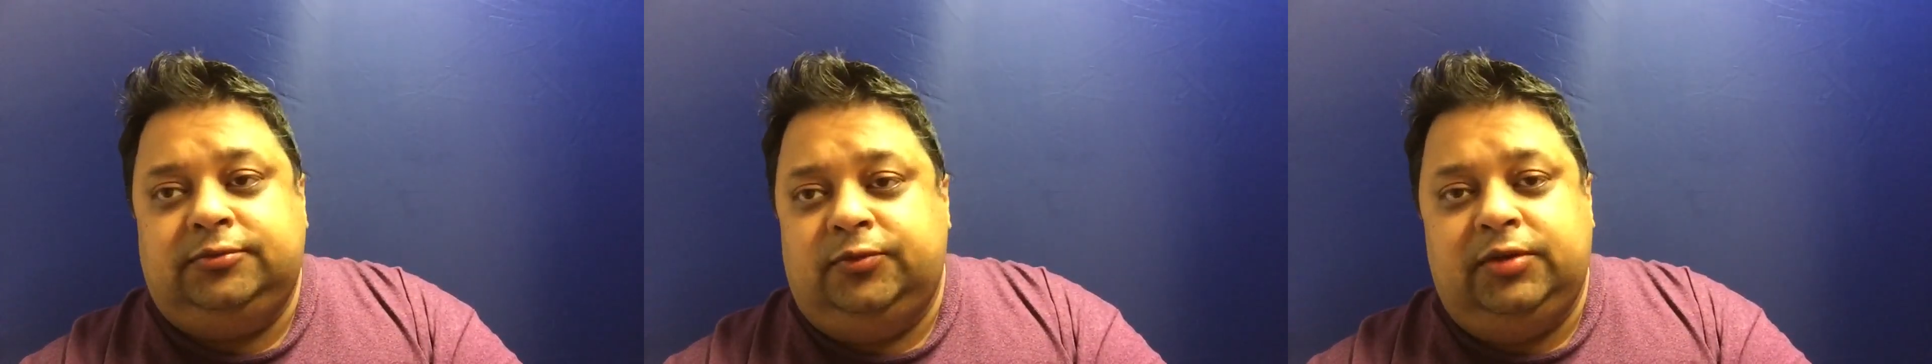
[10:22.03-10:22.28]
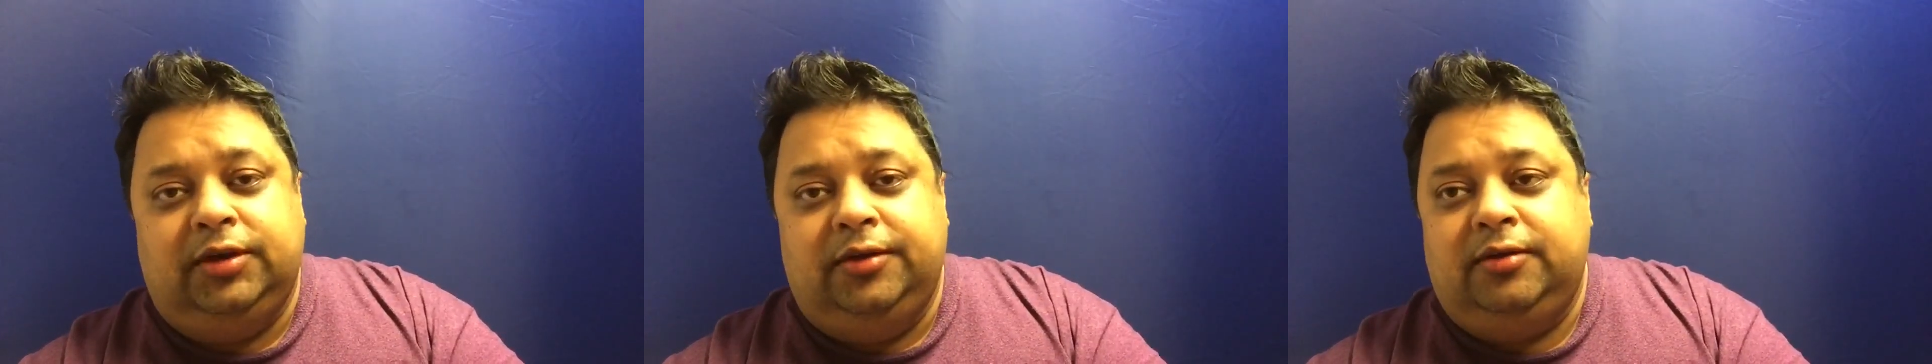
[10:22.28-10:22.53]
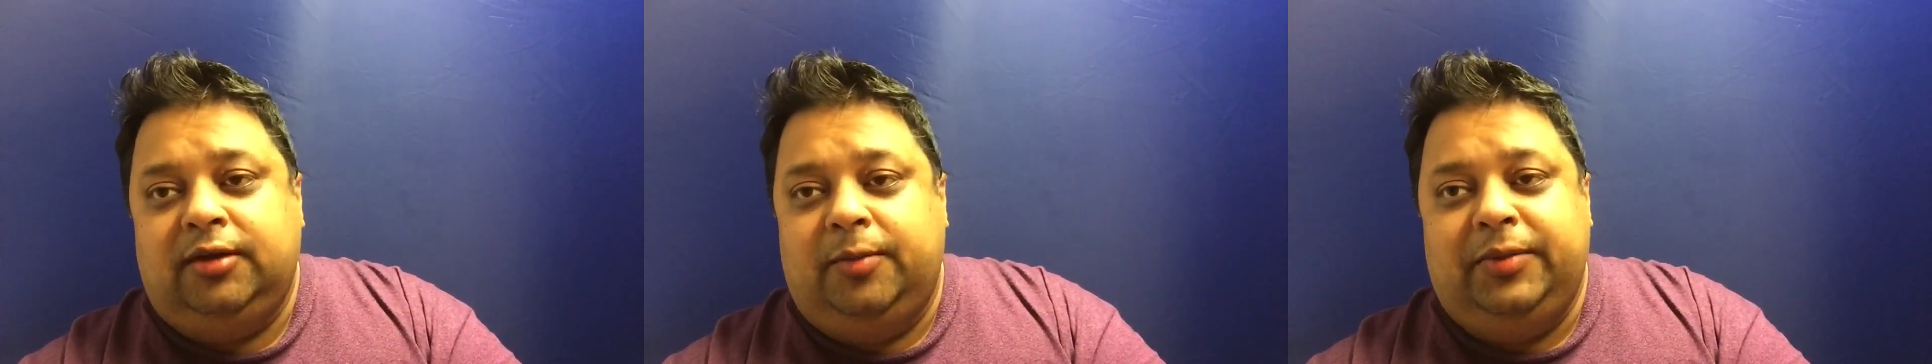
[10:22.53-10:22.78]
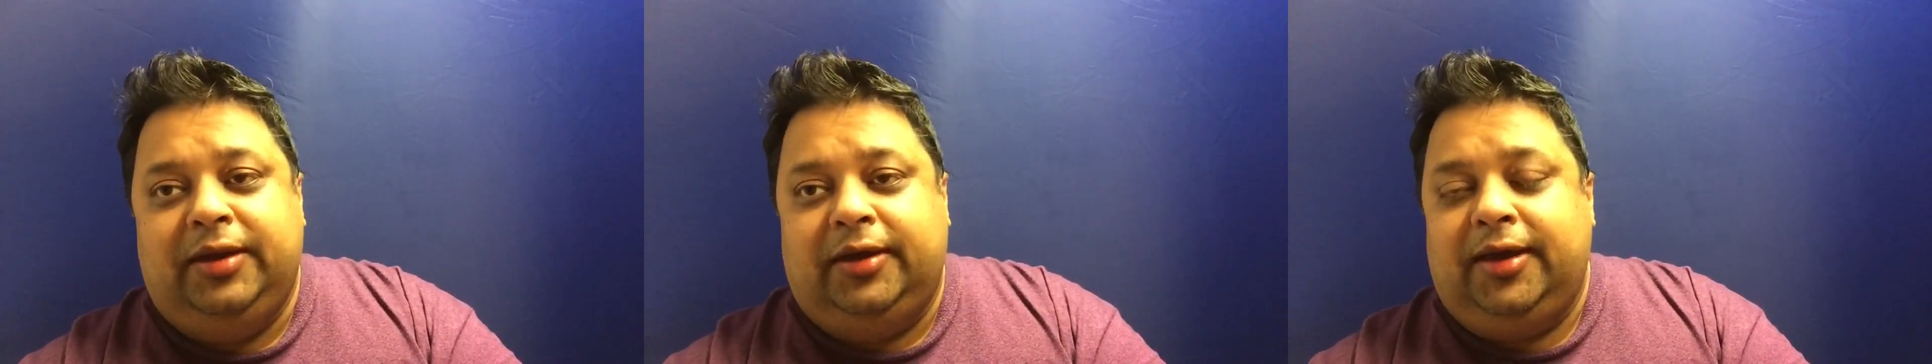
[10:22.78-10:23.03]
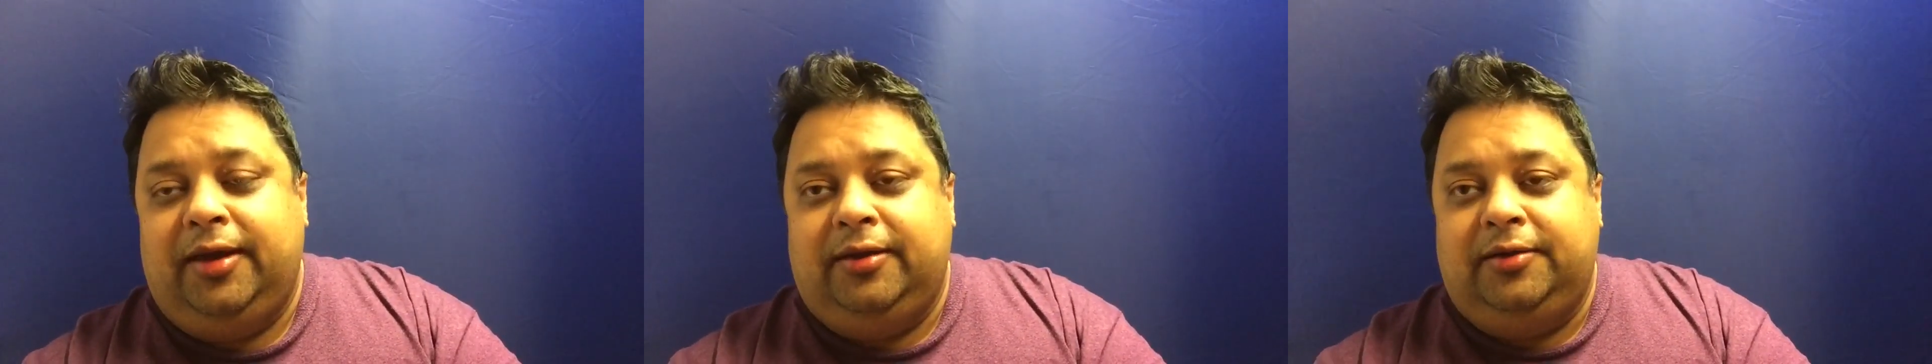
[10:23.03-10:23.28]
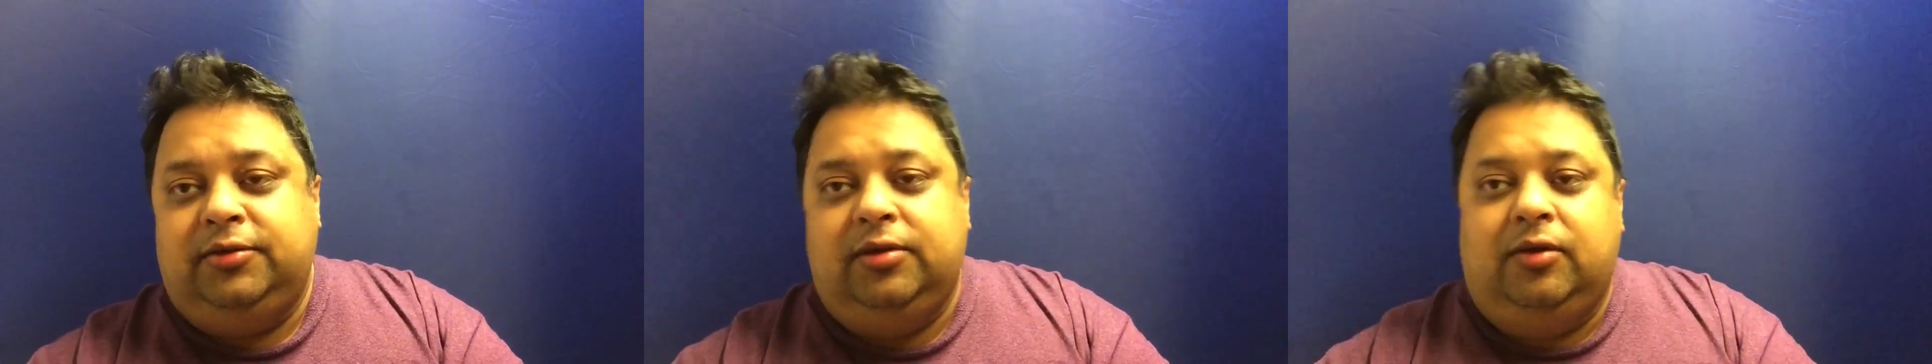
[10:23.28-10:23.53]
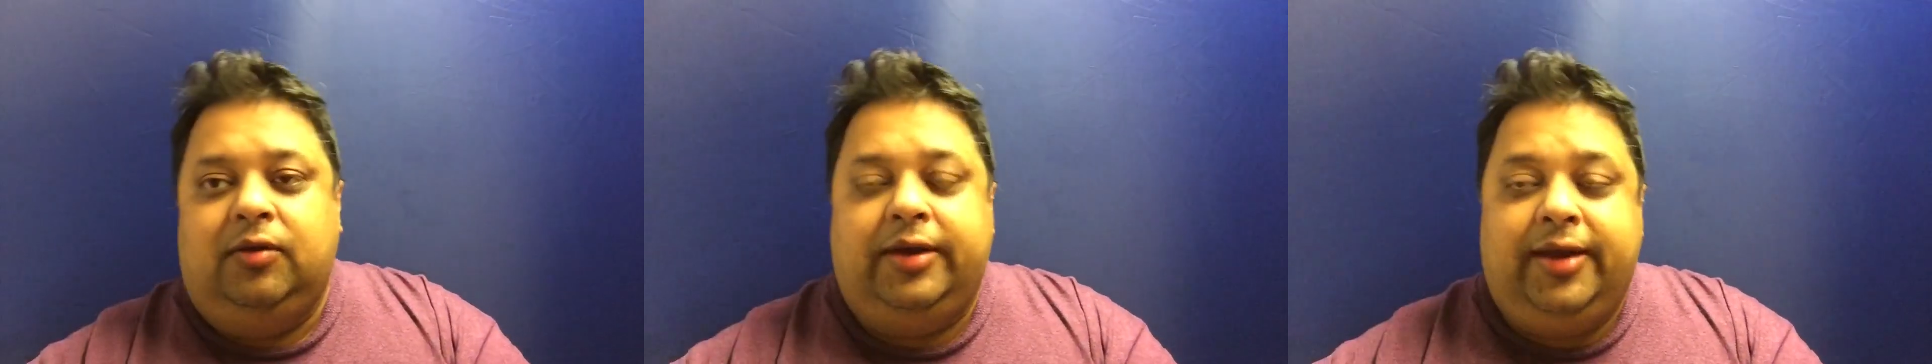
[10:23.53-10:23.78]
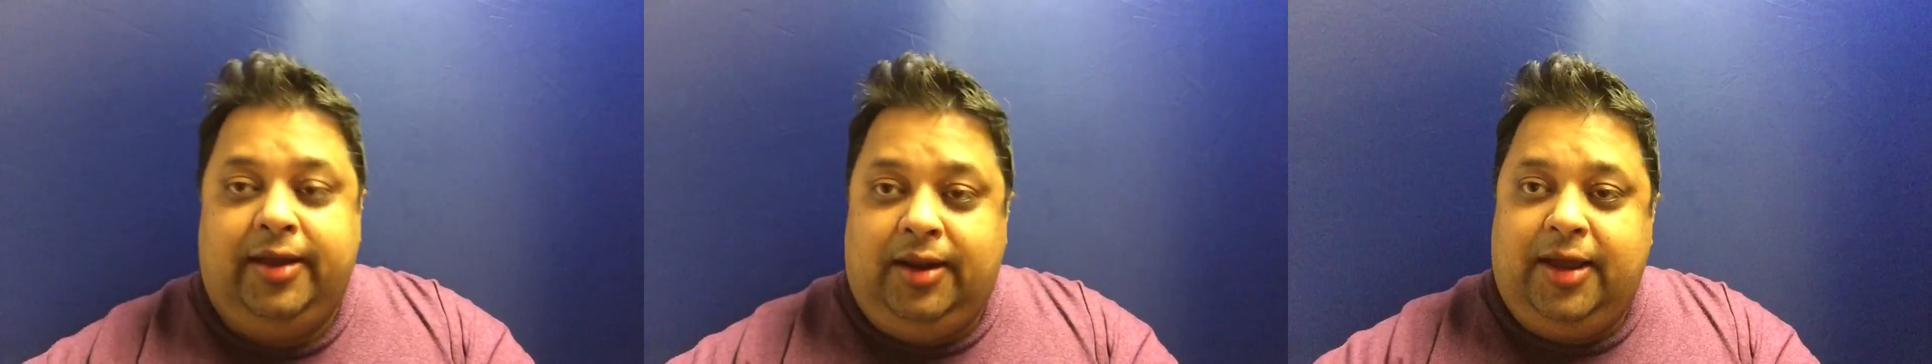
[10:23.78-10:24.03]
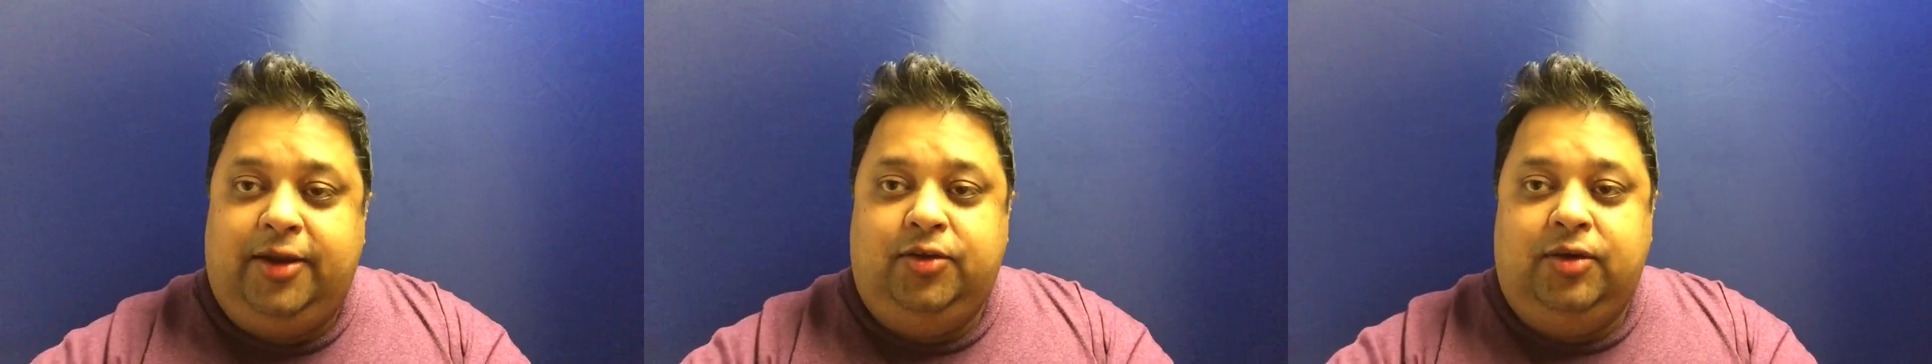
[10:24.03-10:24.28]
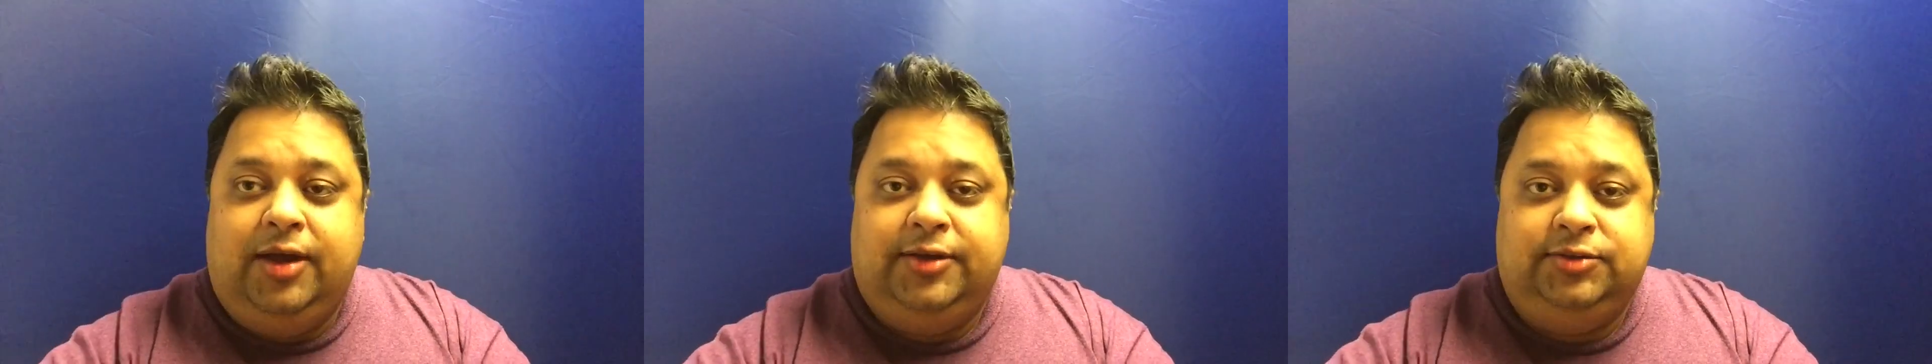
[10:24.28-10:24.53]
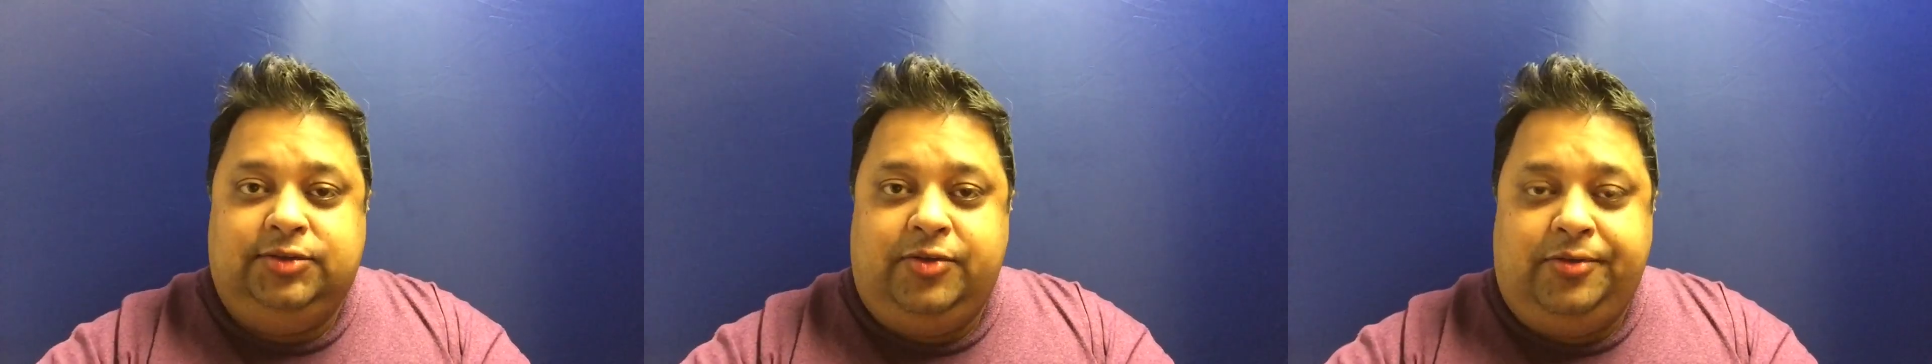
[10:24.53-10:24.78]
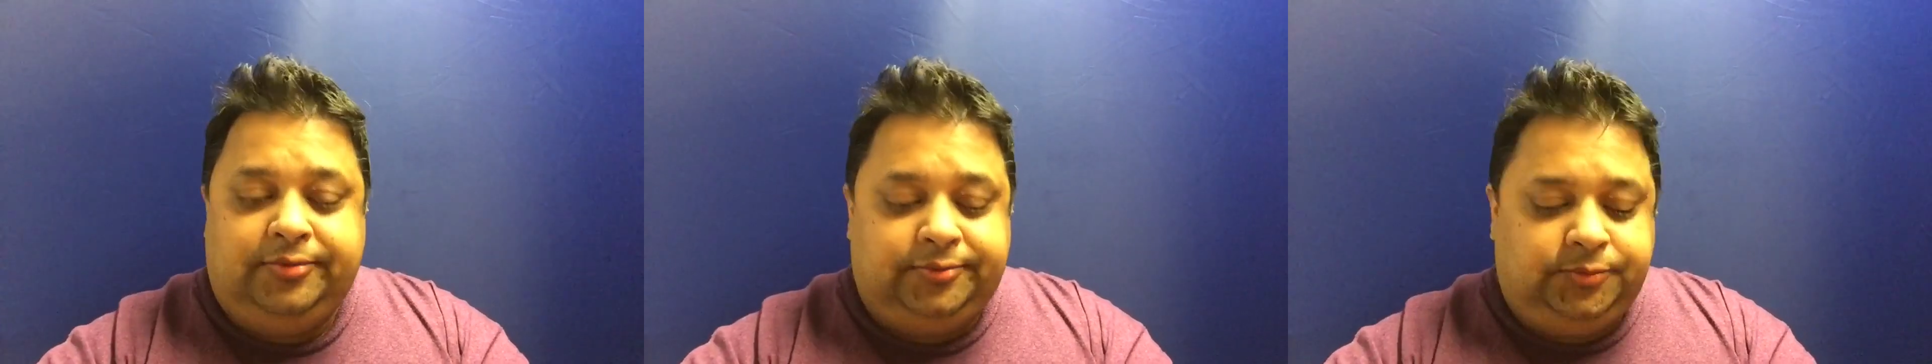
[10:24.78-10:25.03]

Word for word: Really. I mean, I can't. You know, I can't lie to you guys. You know.